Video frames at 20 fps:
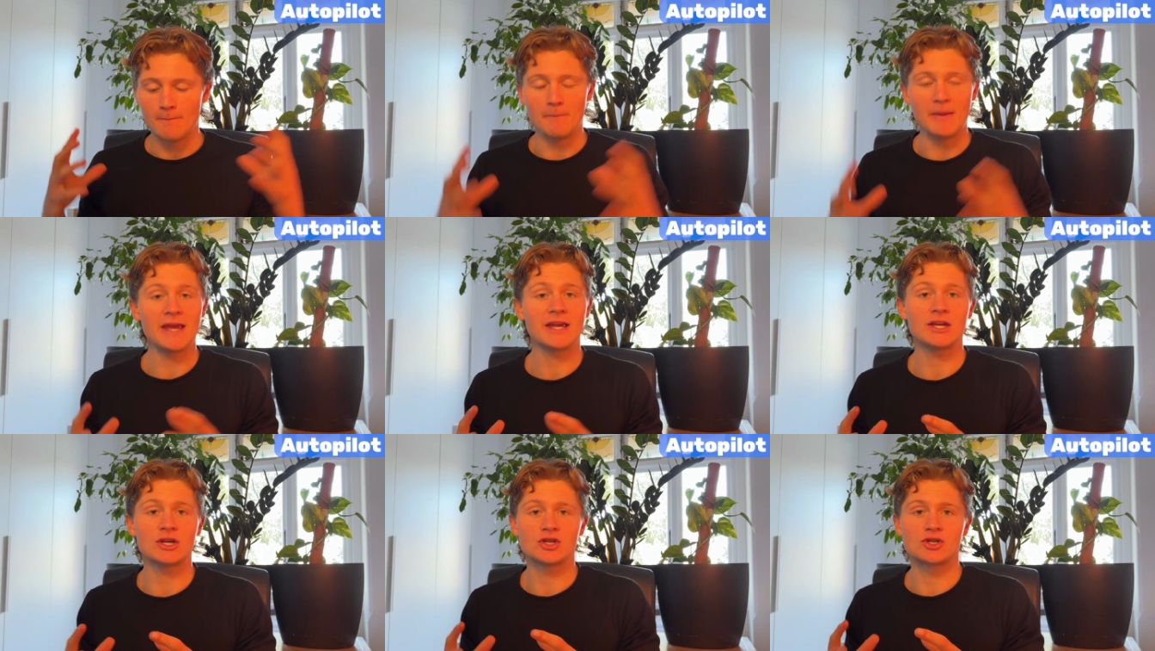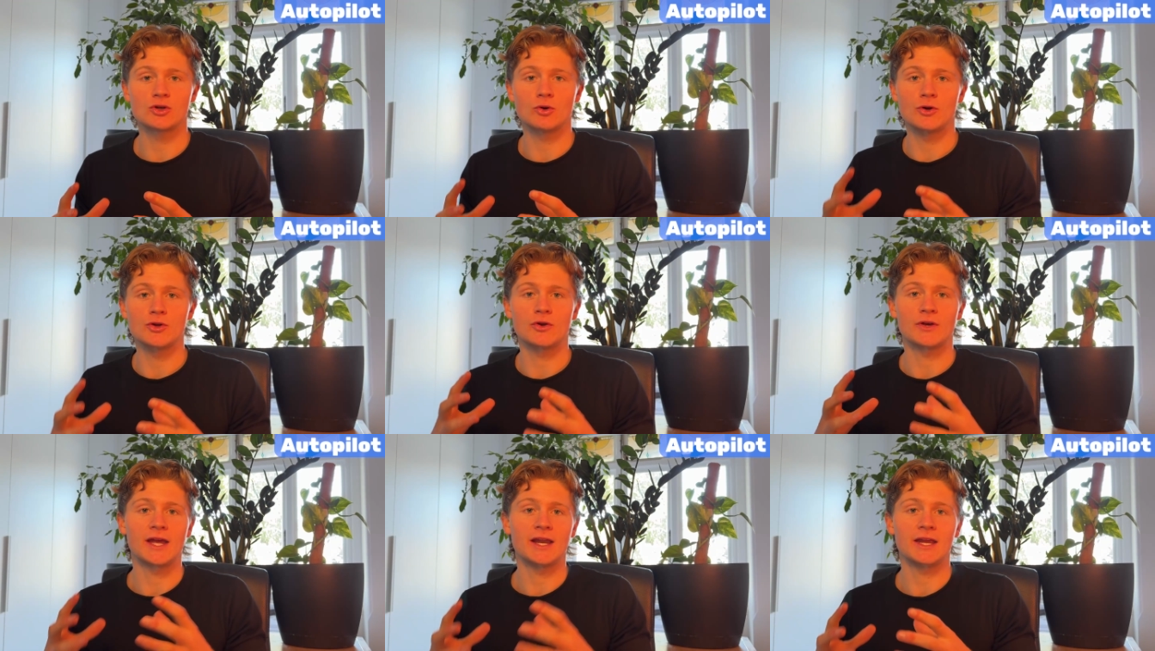making
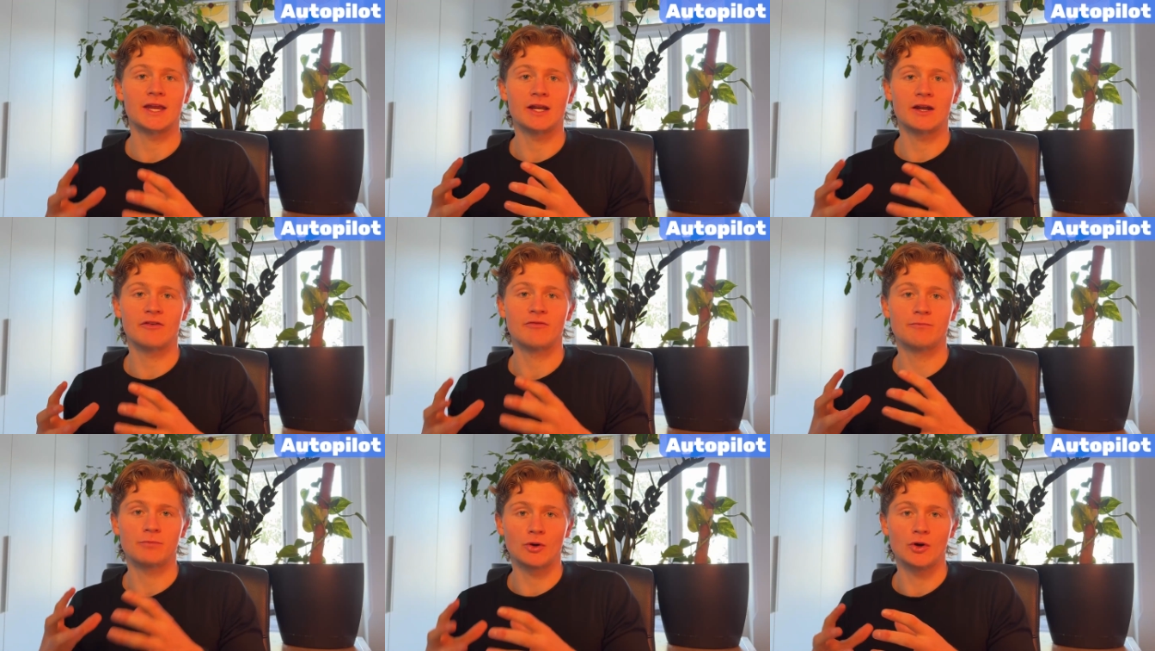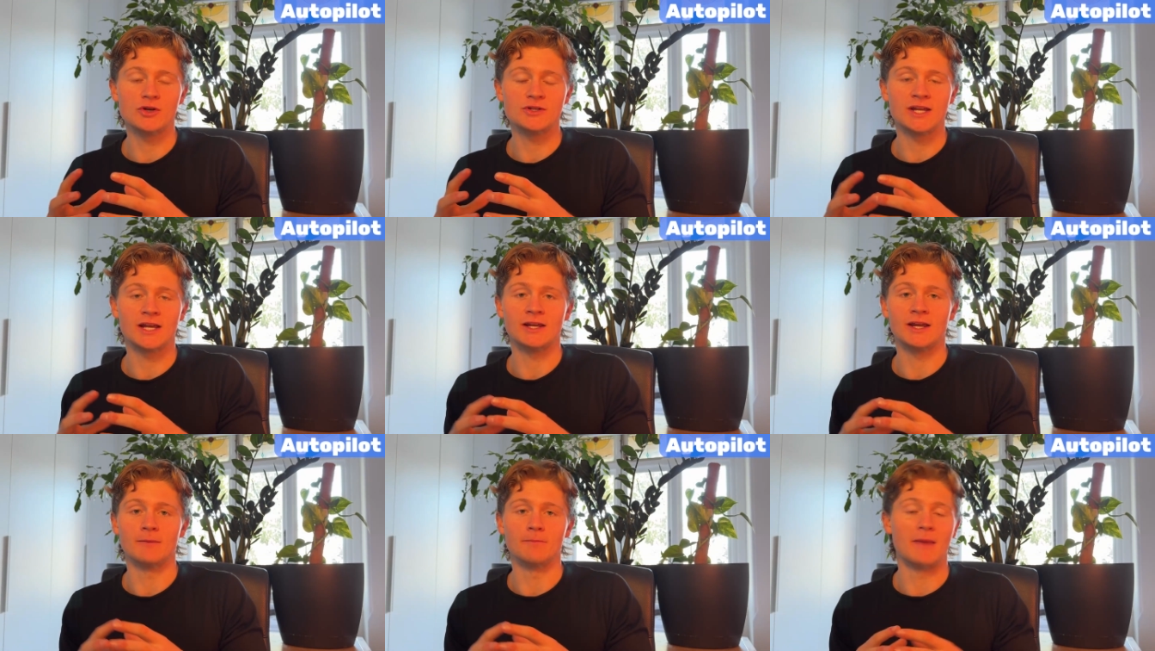sure you're getting enough
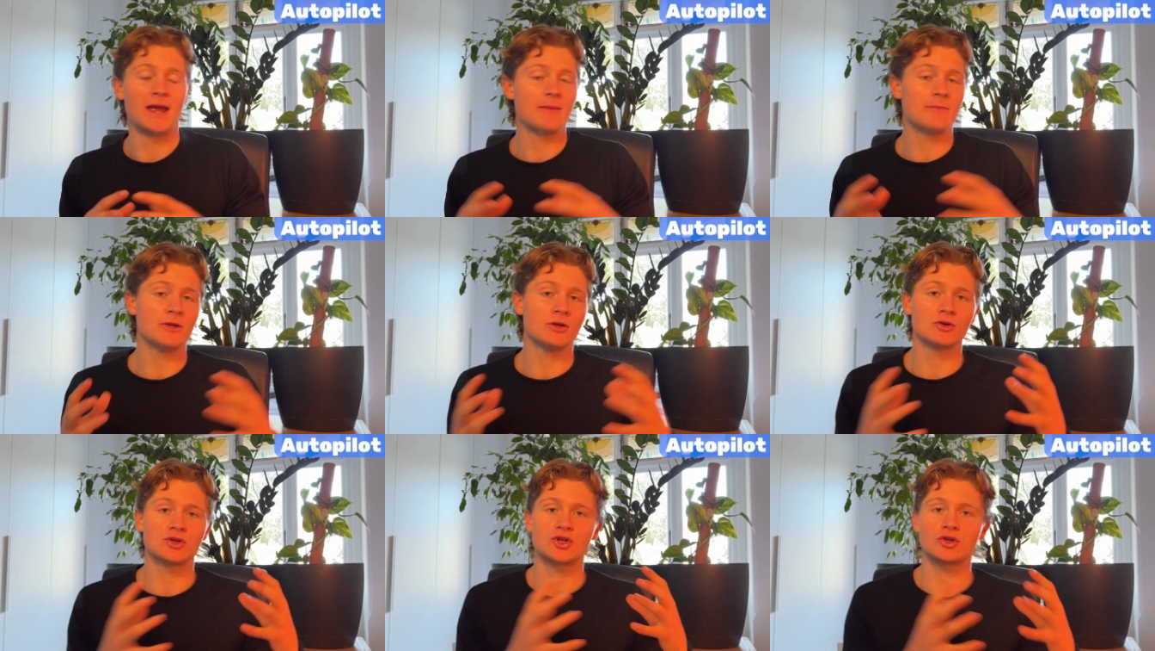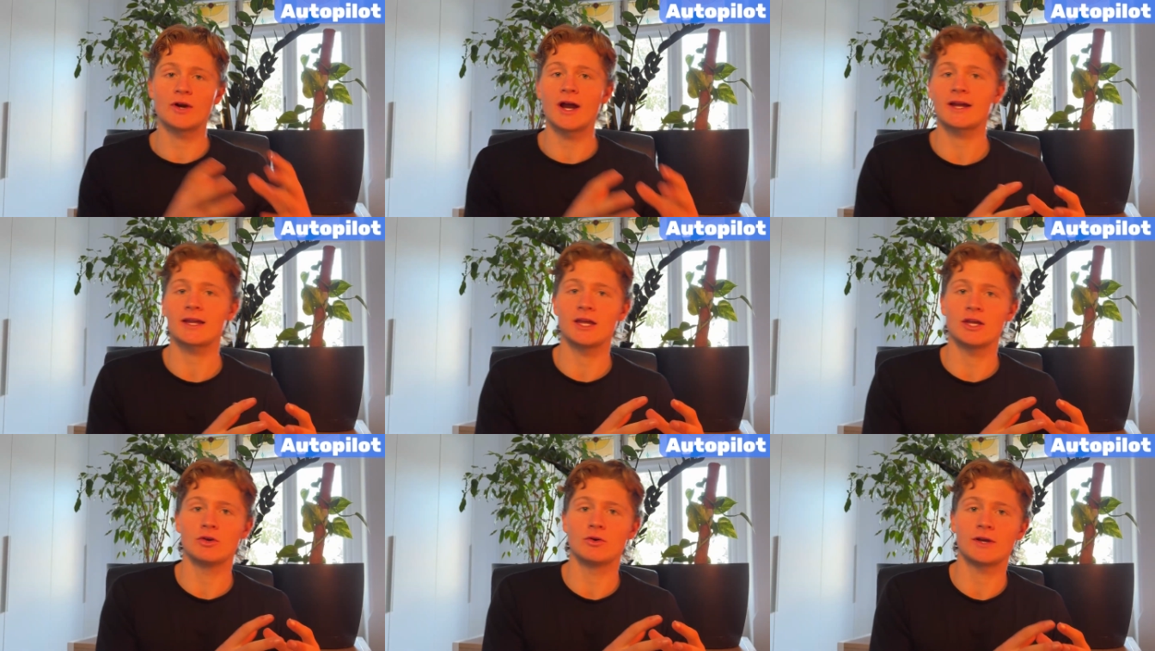protein in. Maybe you're
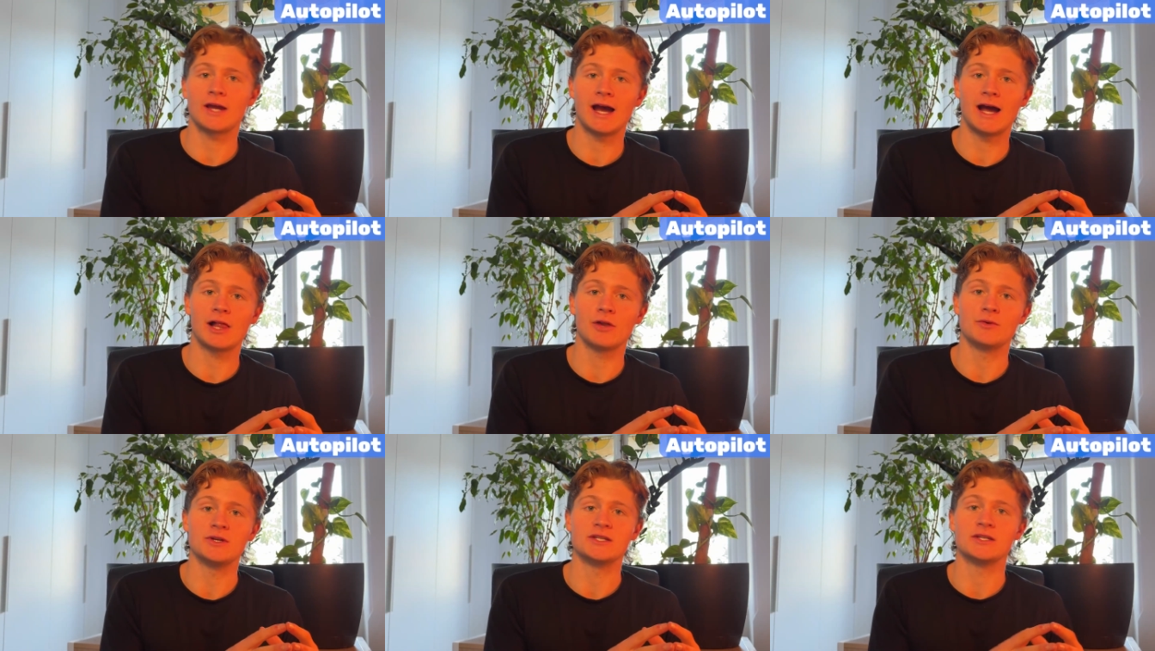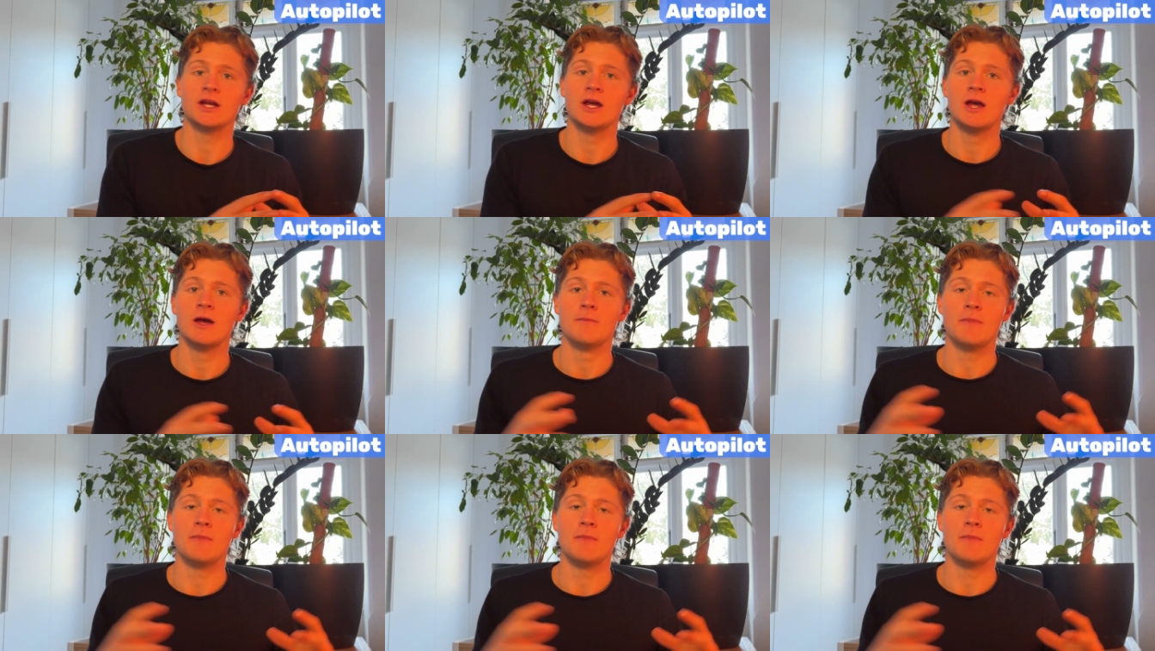tracking your calories.